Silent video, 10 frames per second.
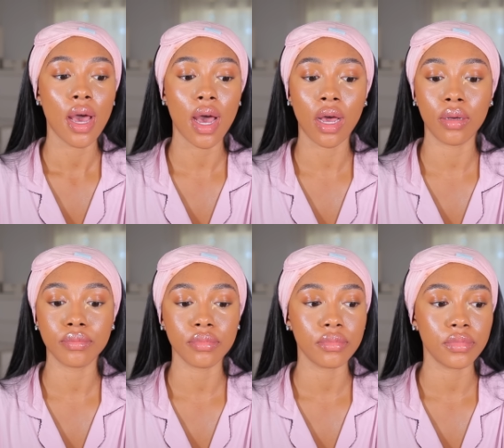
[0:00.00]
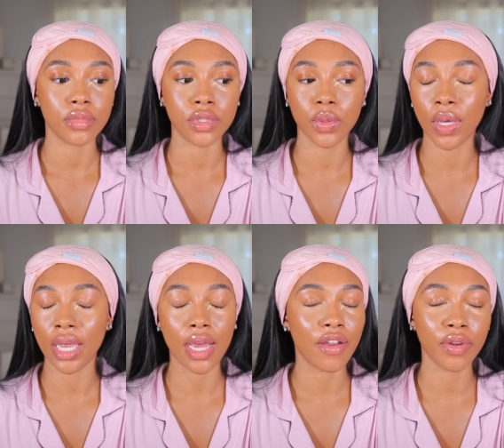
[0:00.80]
Um, you
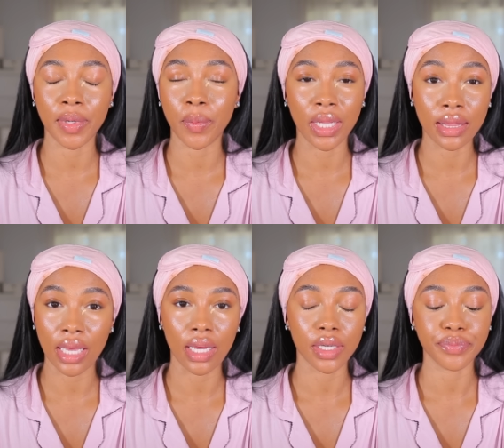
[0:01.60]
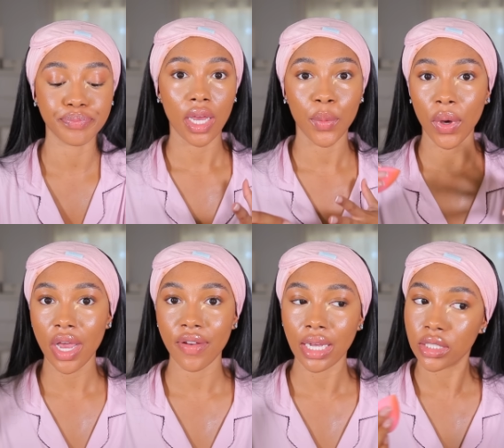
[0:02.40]
can't ever be one thing. And what
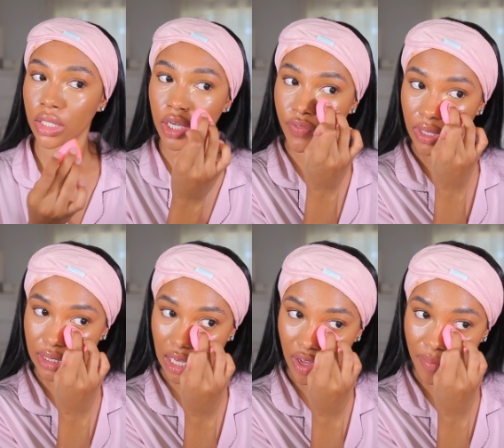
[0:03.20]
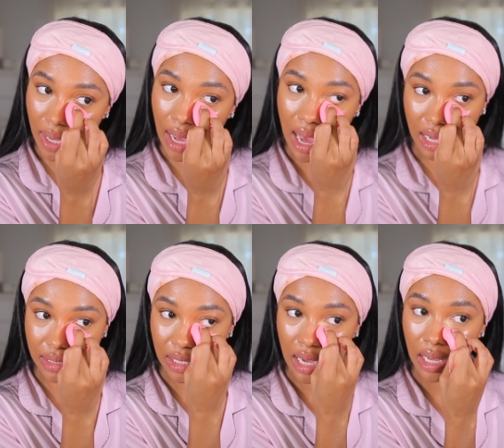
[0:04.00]
I've had to learn for the sake of my
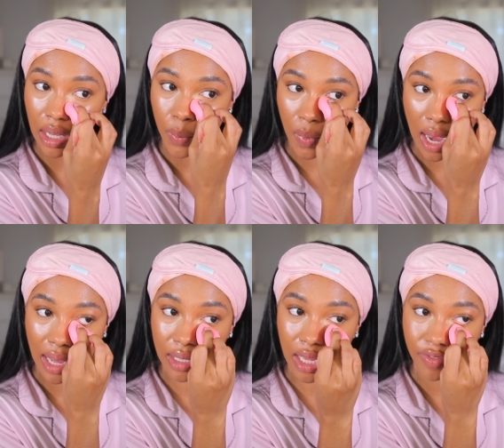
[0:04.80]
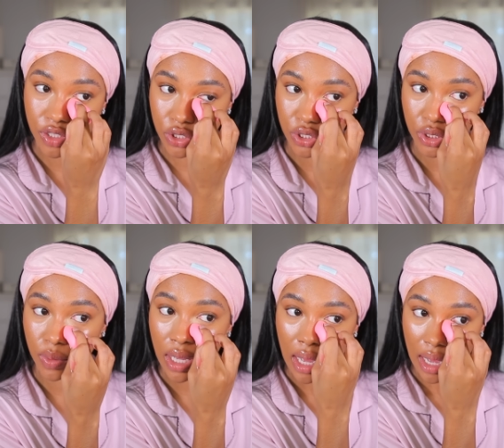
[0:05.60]
content and what I love to do